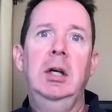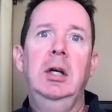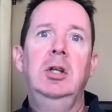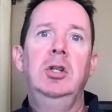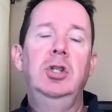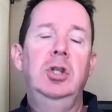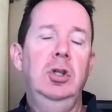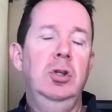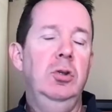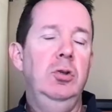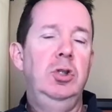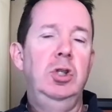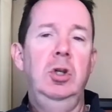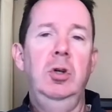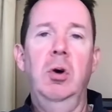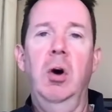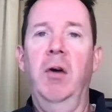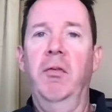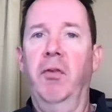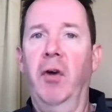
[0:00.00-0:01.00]
to do
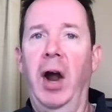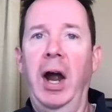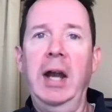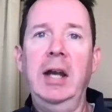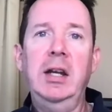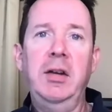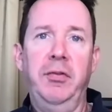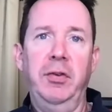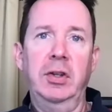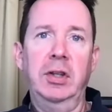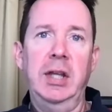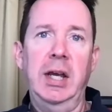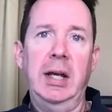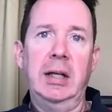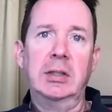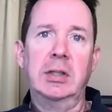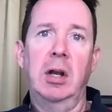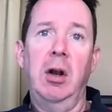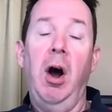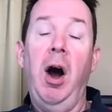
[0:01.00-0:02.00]
a variety of different things
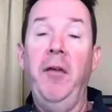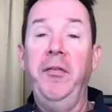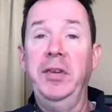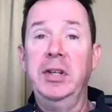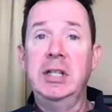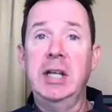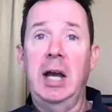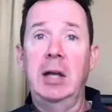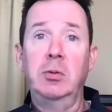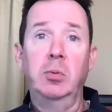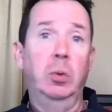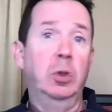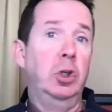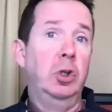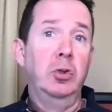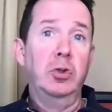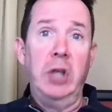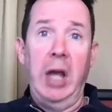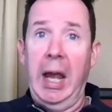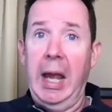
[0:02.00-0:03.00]
that oftentimes we'll
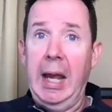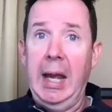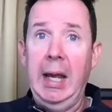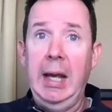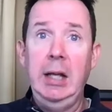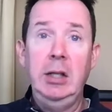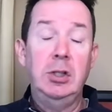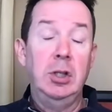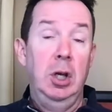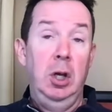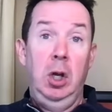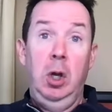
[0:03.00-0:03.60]
use aids.